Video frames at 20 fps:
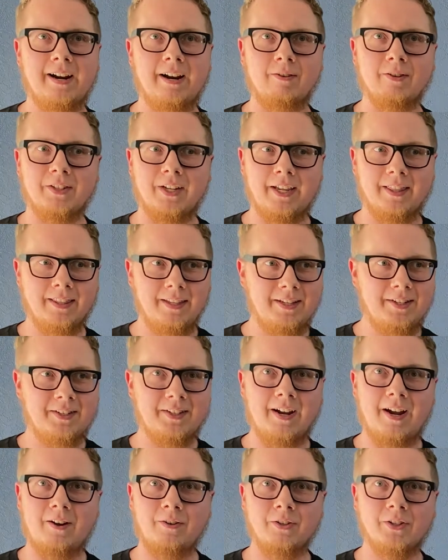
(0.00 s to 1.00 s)
I was like, this
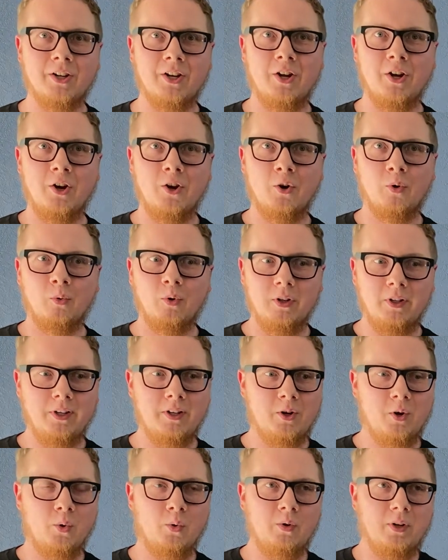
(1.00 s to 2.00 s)
sounds really
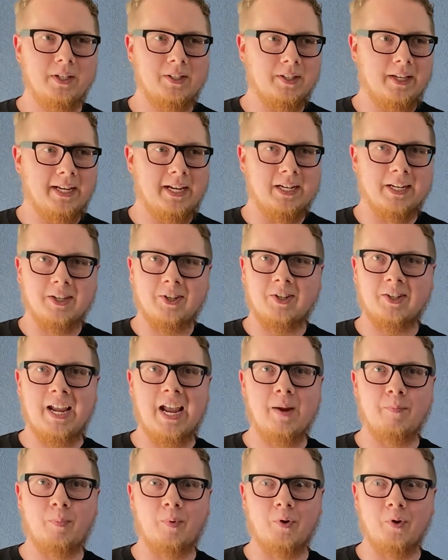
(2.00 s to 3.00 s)
cool. It's like an
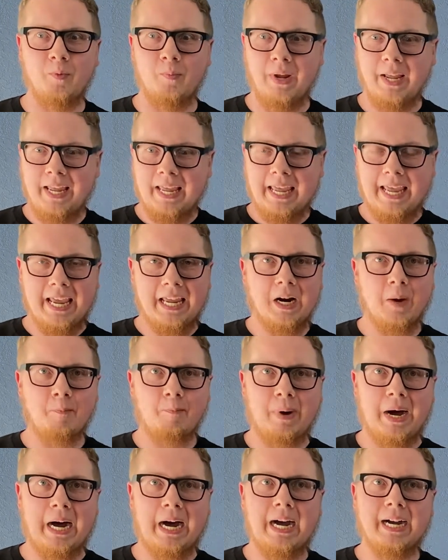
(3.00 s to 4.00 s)
escape room in a
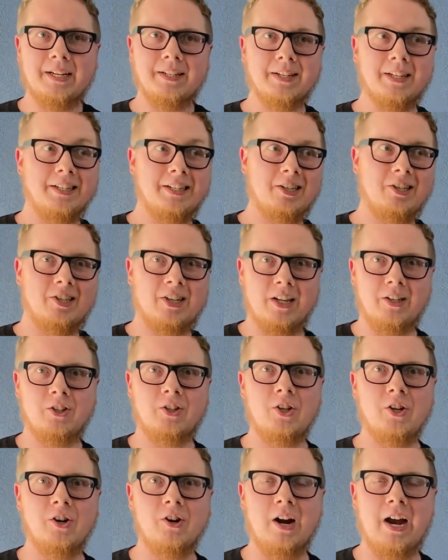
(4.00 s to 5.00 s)
box sent
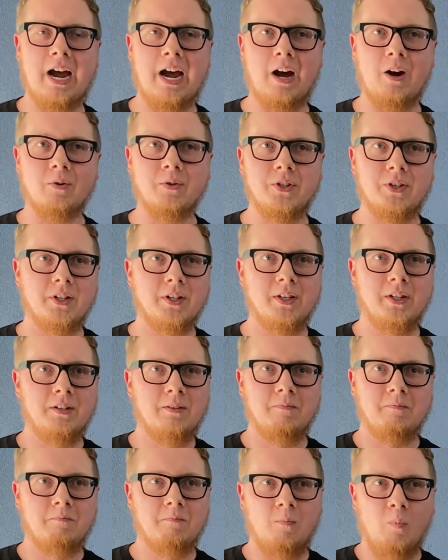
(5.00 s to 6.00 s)
to your house
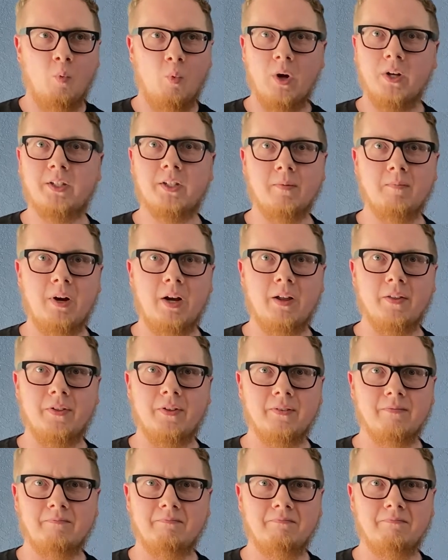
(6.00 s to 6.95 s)
once a month.